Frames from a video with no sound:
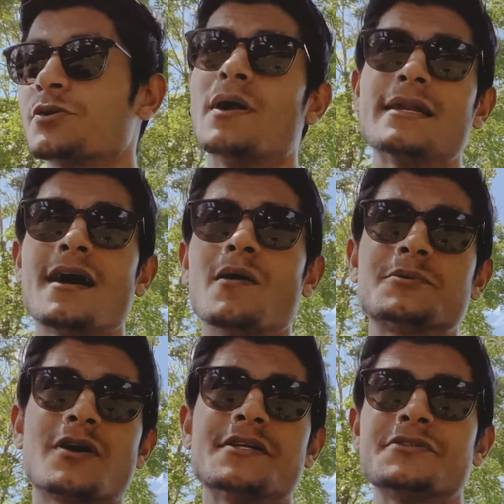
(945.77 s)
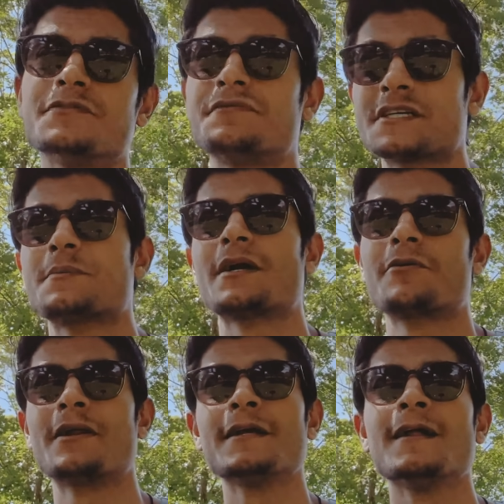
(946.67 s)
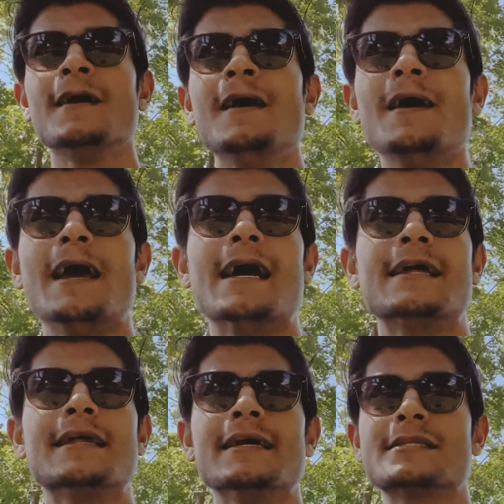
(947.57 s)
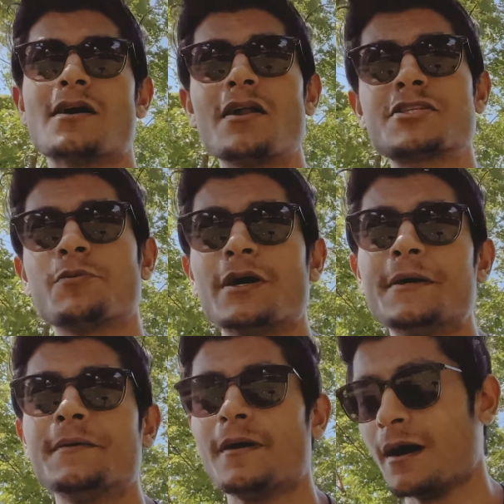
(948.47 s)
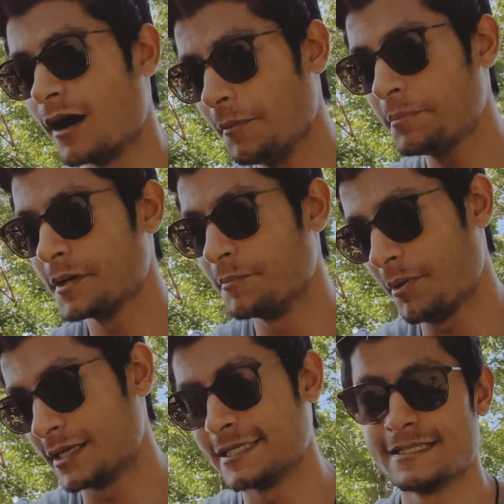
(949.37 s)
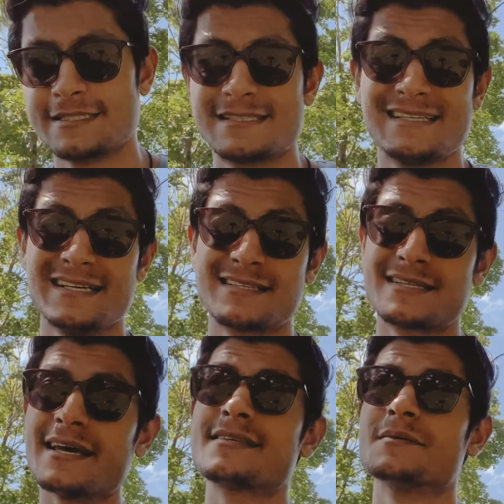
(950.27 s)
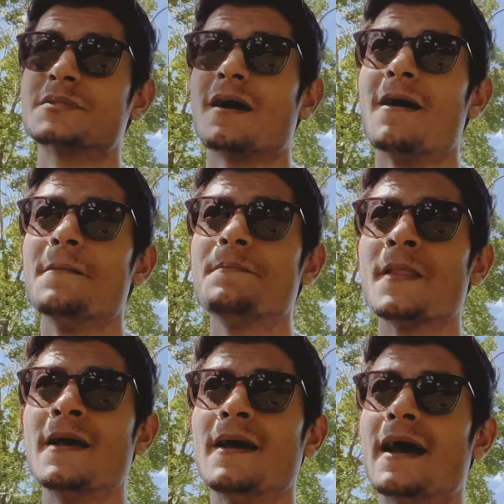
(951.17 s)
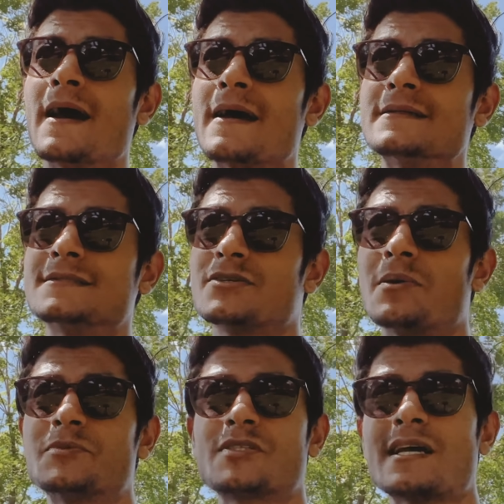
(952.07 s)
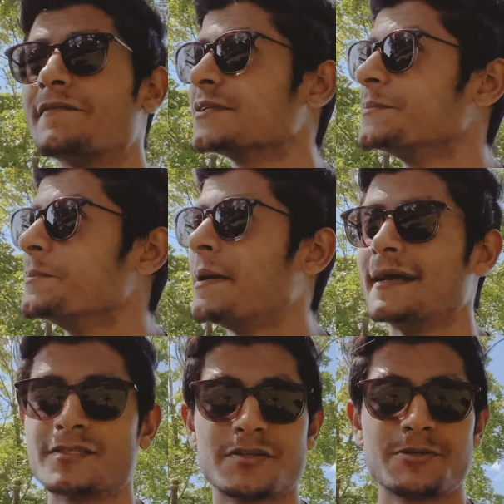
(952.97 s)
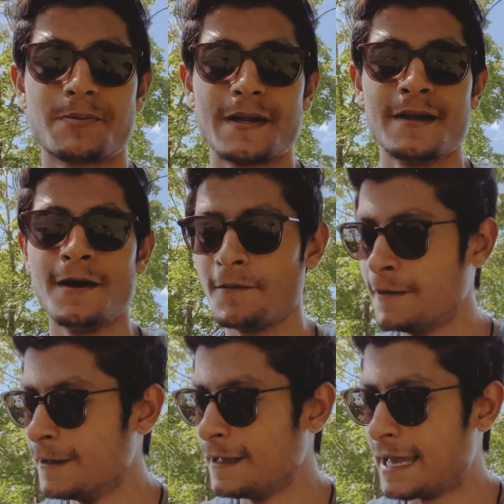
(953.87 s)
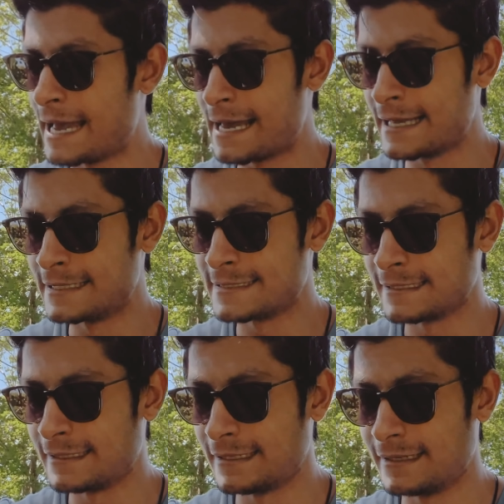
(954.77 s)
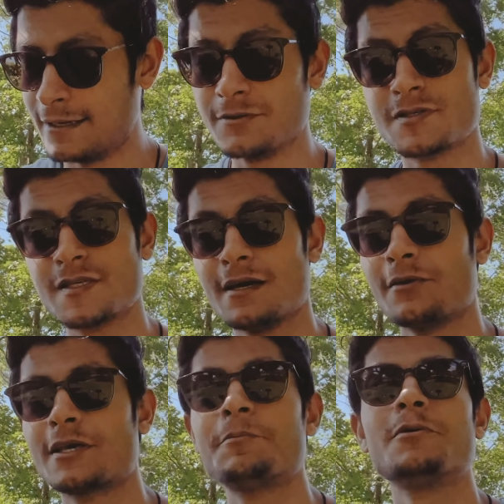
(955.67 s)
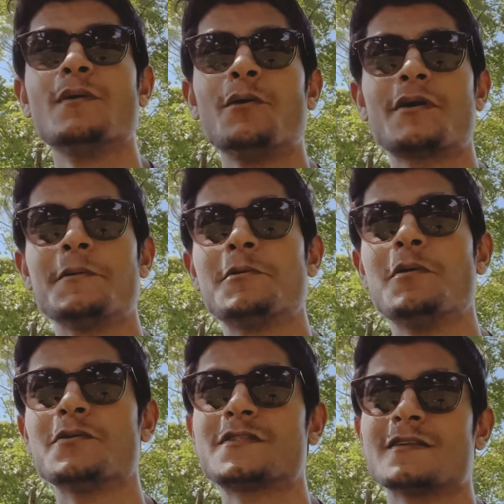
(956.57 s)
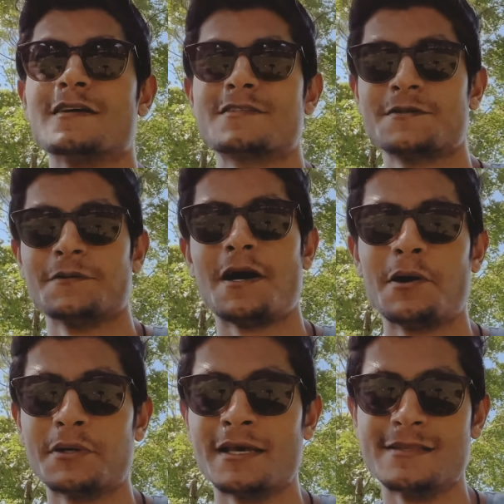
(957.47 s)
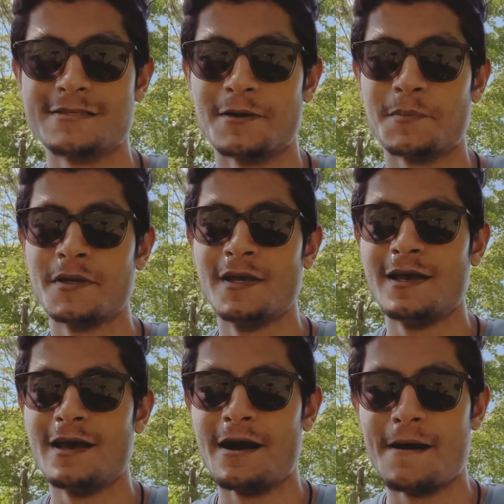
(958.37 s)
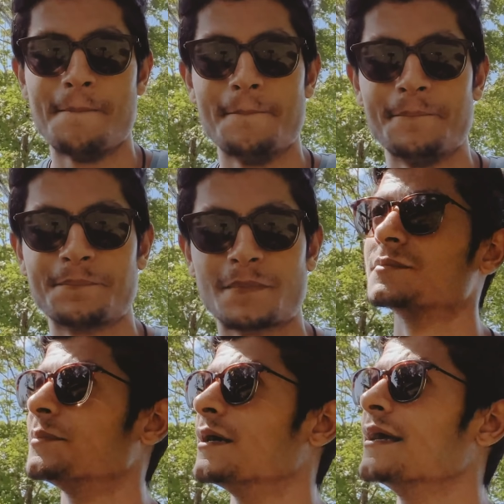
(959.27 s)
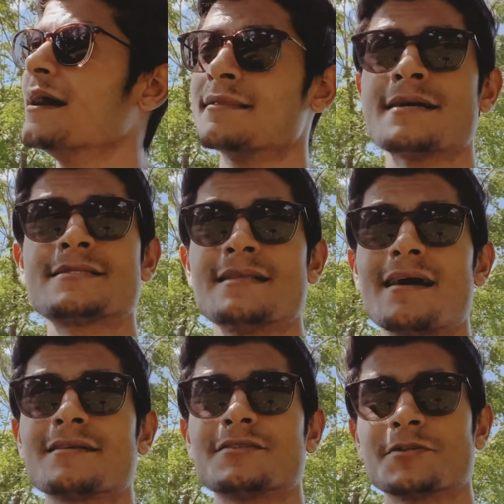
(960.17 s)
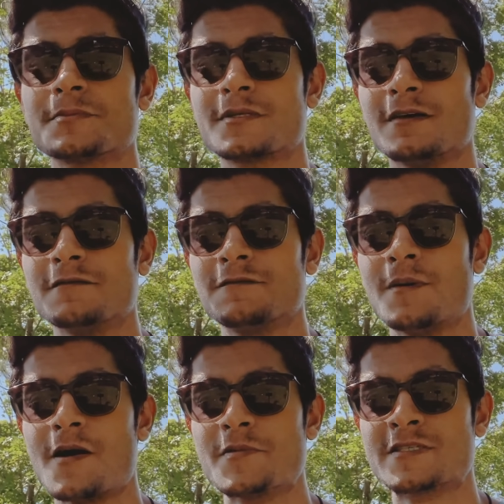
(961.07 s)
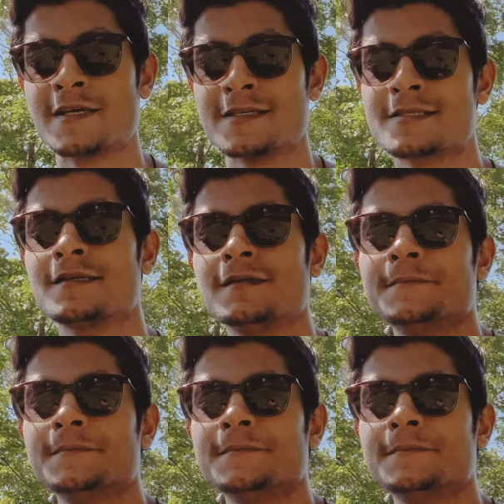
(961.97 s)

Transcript: So right now I'm trying to fix my credit, and it's on its way up, but it takes some time, and so I'm just having to be patient right now, and I will see. I'll keep you posted as to how it ends up. But yeah, that's that in terms of my mistakes.